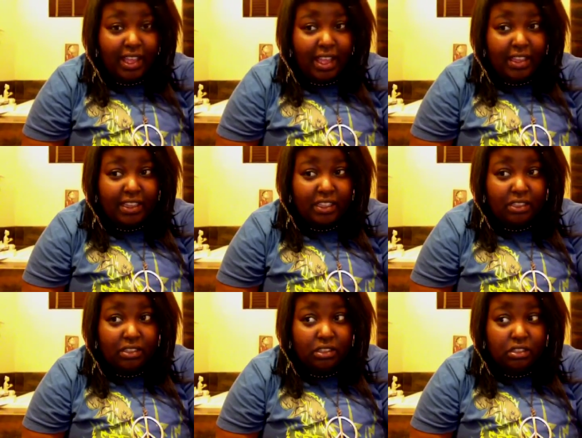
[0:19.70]

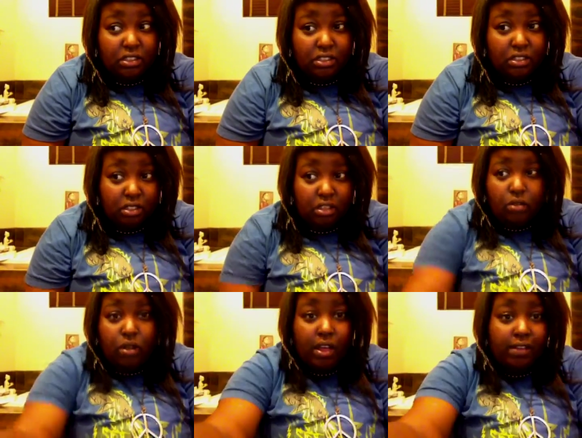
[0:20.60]
and
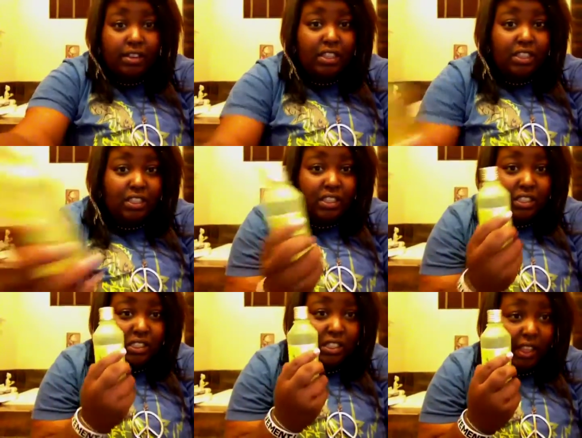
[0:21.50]
whatever this
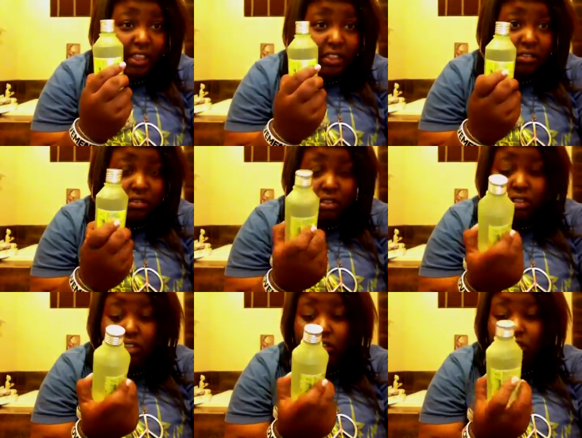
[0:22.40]
is, I
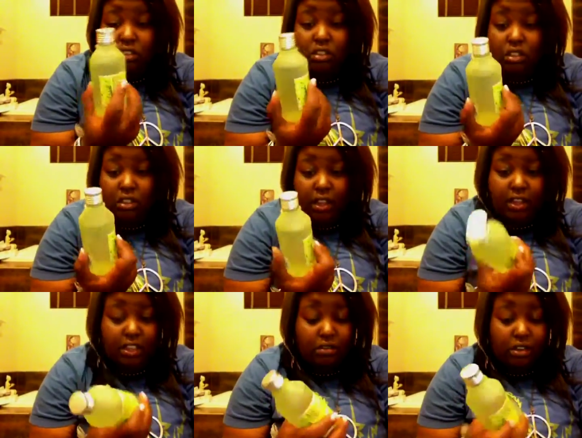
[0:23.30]

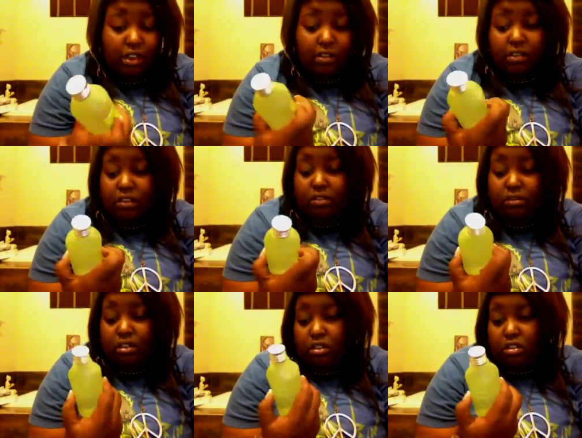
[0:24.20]
don't know
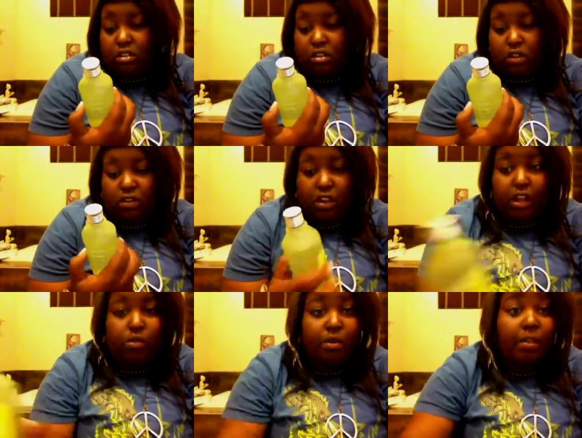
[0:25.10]
if it'll
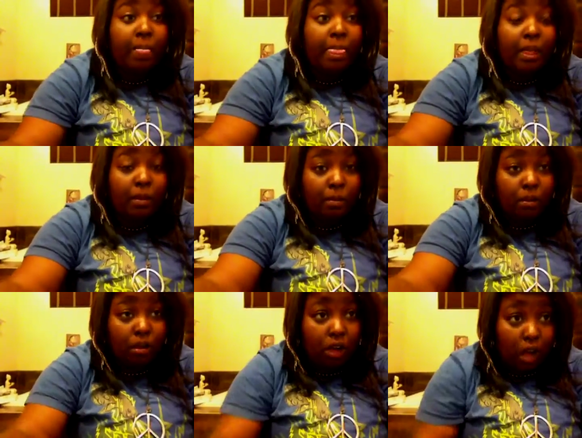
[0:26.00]
help me,
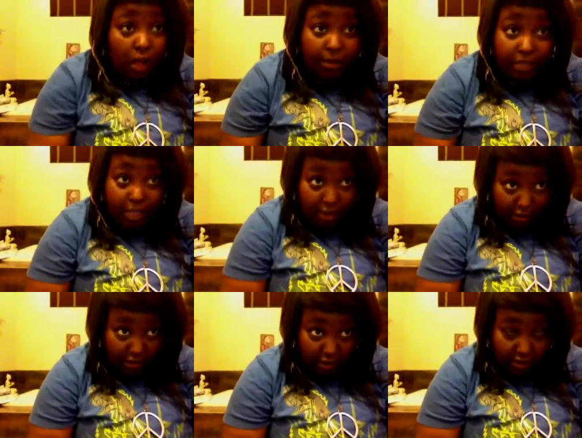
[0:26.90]
but I'm
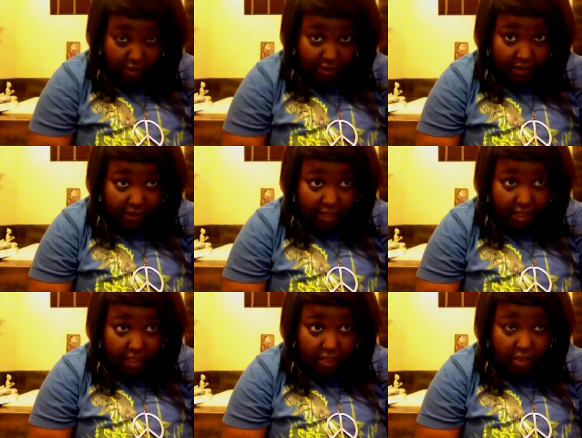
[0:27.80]
terrified.
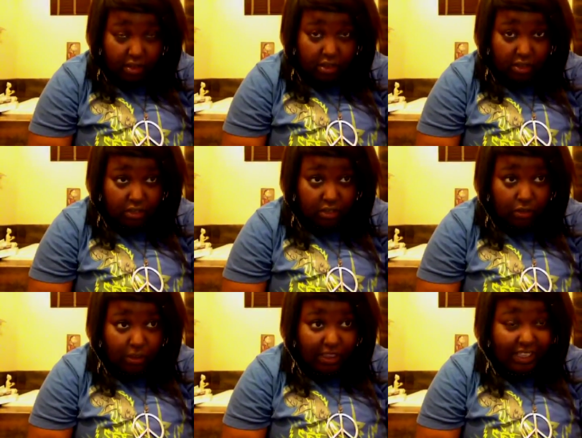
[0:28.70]
There are
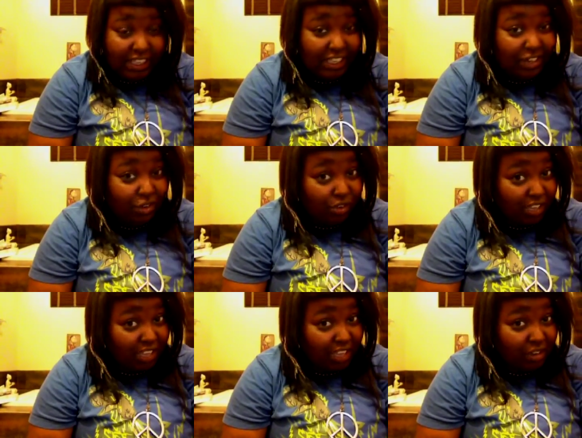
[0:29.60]
weird
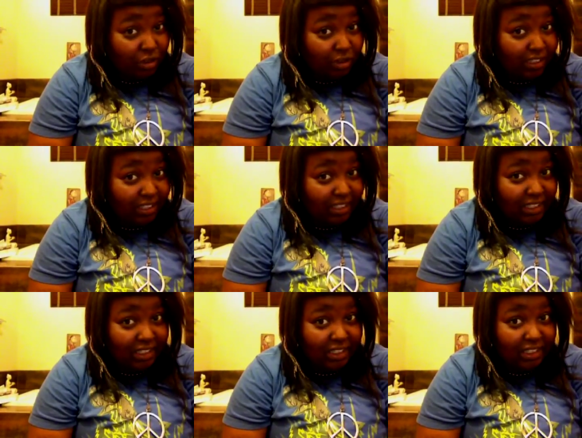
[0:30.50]
creaking
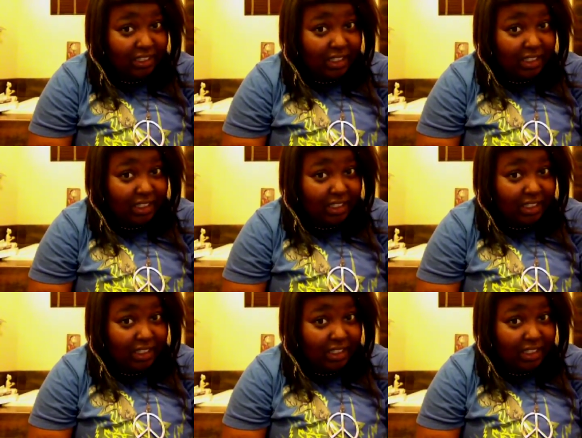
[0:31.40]
noises